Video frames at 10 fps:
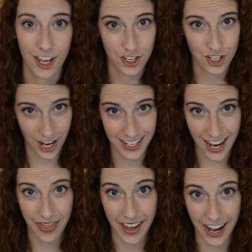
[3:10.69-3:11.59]
check
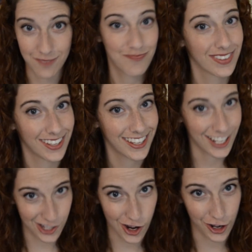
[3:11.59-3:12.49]
down there, get
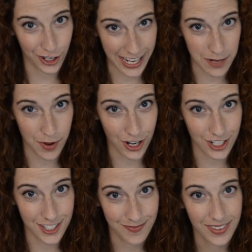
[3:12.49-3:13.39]
to know your lady parts.